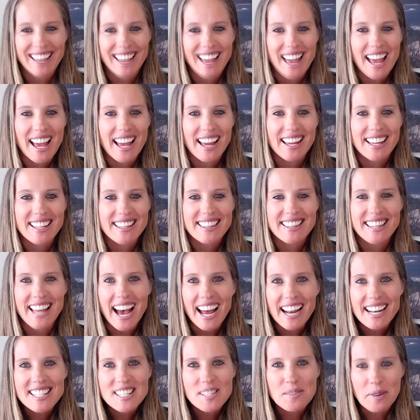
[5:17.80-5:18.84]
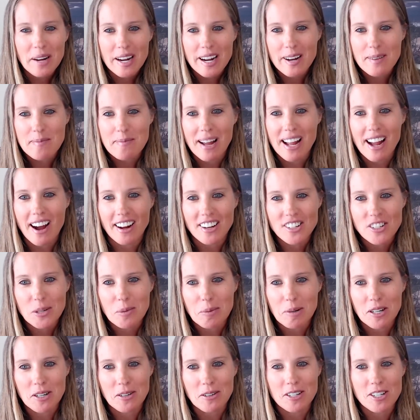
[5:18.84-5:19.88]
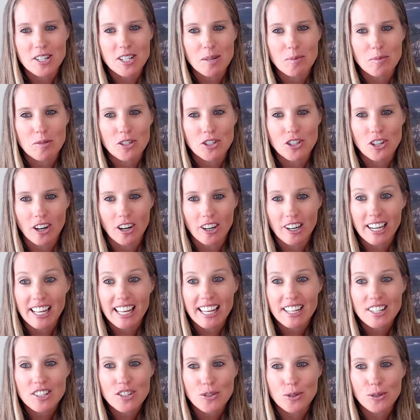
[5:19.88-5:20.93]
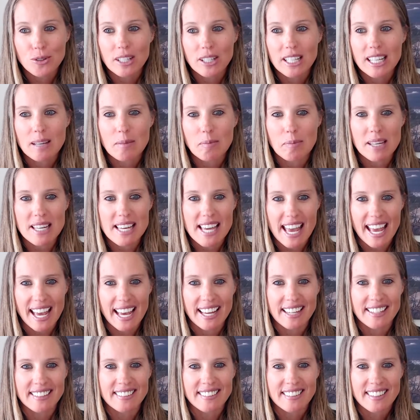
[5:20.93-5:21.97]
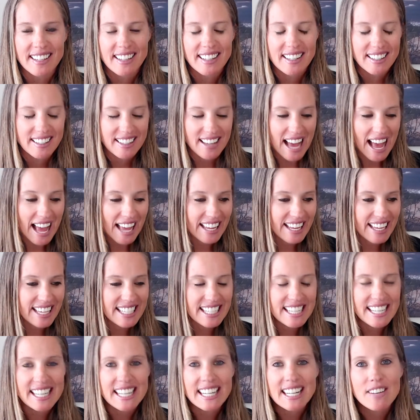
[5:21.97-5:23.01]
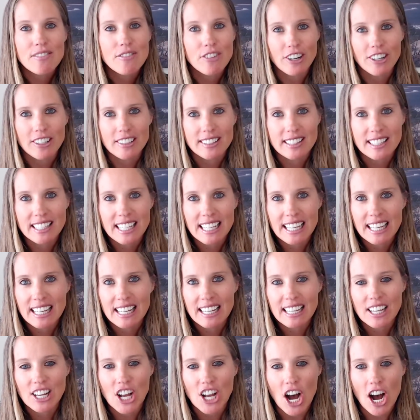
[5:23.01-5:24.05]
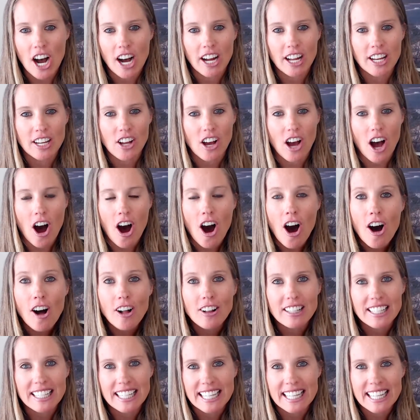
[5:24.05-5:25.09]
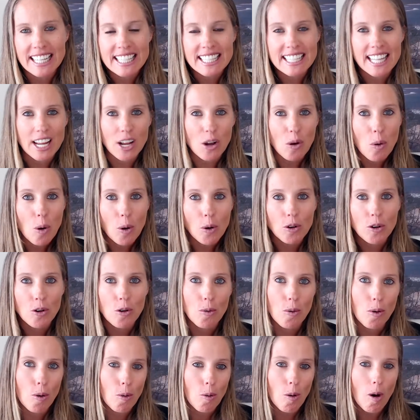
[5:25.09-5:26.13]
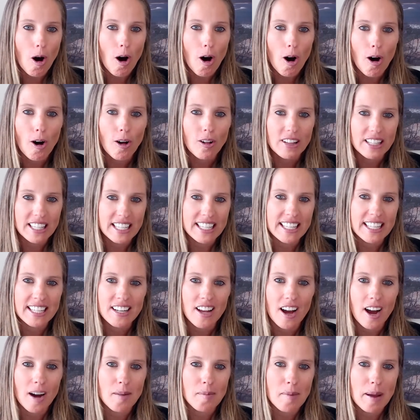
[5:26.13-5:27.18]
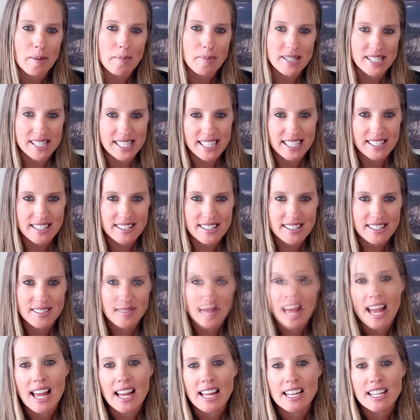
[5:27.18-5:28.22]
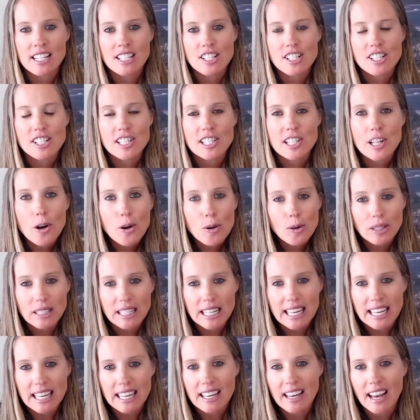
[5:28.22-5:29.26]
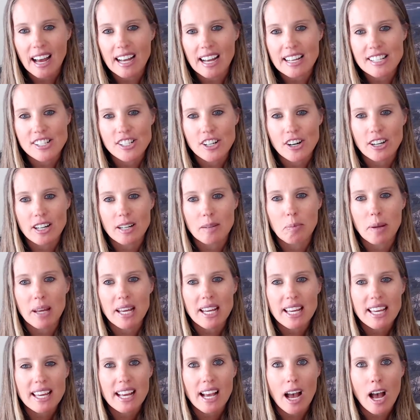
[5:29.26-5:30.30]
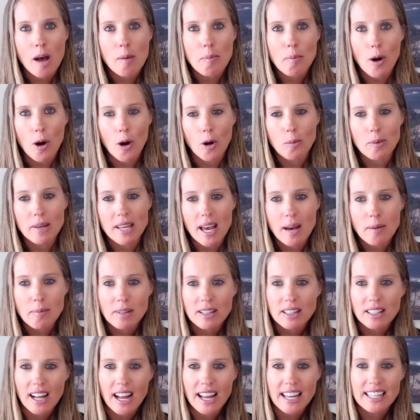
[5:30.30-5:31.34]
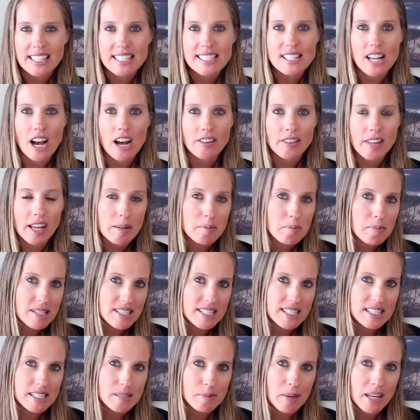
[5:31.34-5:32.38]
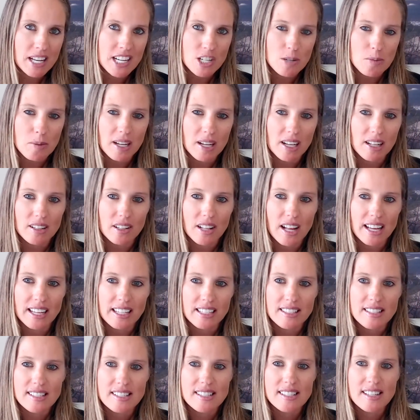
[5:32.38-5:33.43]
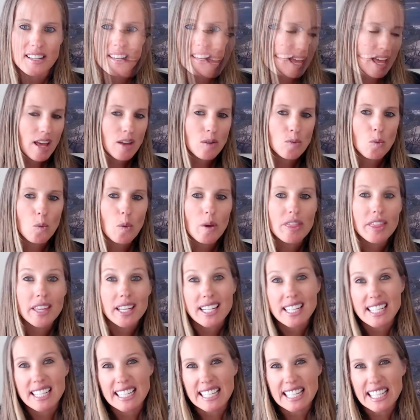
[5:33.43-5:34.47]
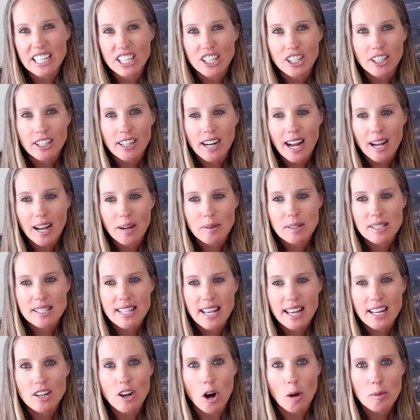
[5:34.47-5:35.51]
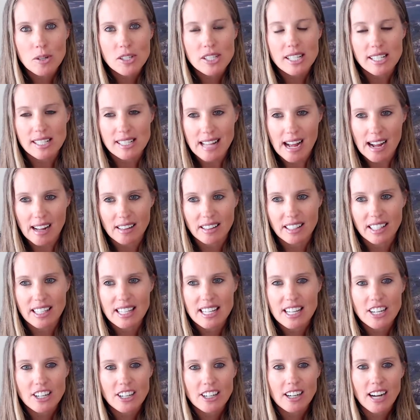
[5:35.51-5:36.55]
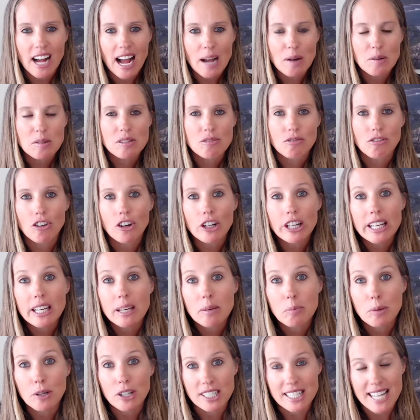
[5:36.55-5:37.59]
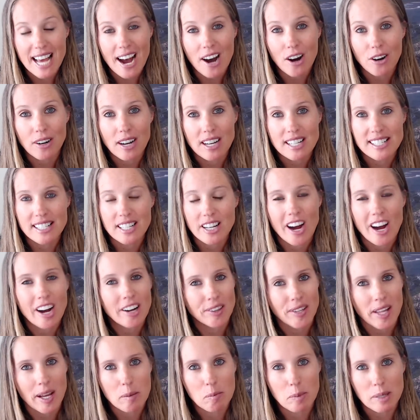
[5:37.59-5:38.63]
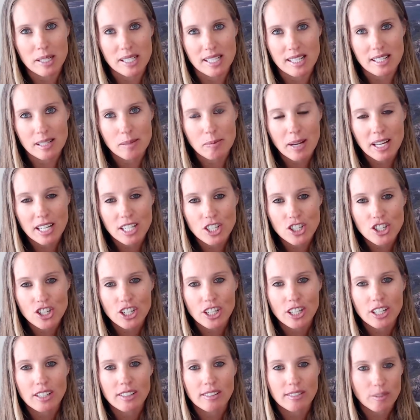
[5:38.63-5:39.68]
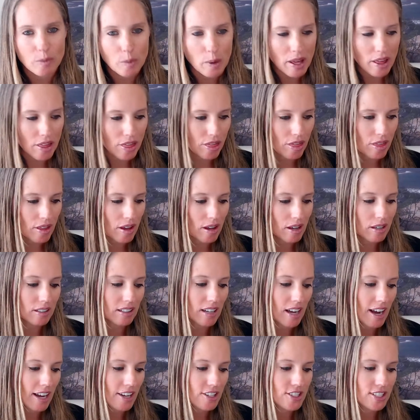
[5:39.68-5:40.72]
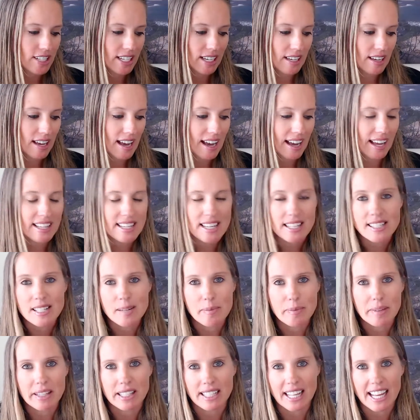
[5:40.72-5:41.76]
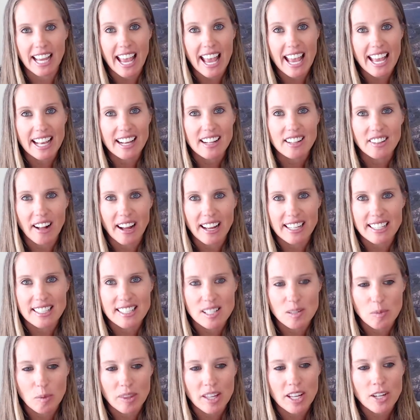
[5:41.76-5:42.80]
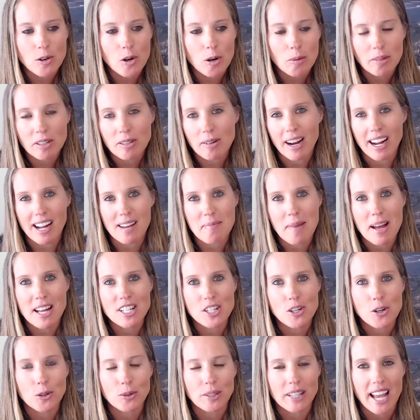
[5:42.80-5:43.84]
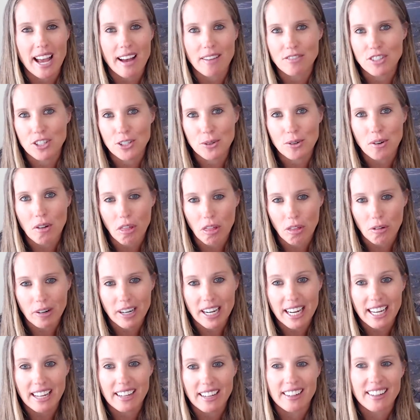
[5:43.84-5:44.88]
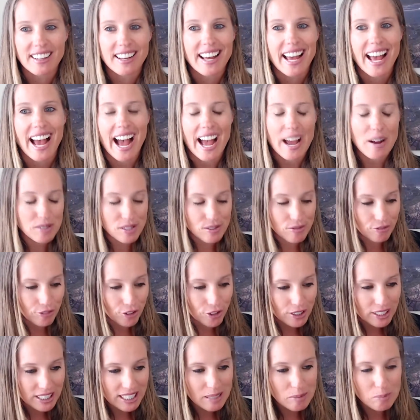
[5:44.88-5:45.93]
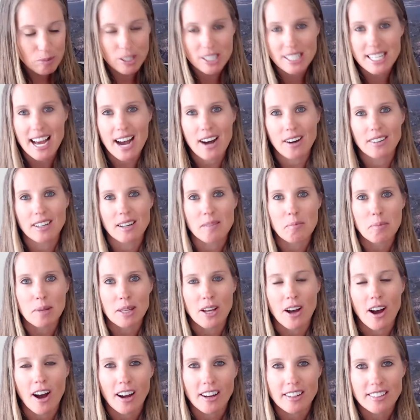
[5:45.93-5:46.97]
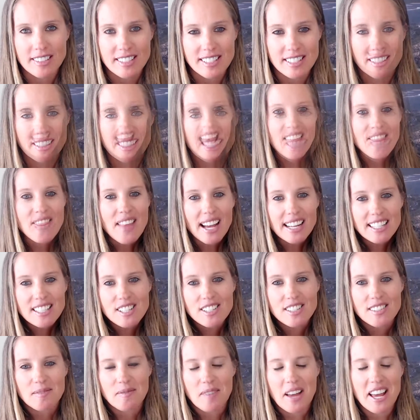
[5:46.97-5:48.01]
And that is where my entrepreneurship journey truly began. I had inadvertently gone all in, like quote unquote, all in on my business. And slowly I started picking up OBM clients, online business management clients. And within a year, I would say almost exactly a year, I was fully booked out as an online business manager with, like I had something like 8 clients when they normally recommend you only have 2 to 3. I was fully booked out and beyond. And that's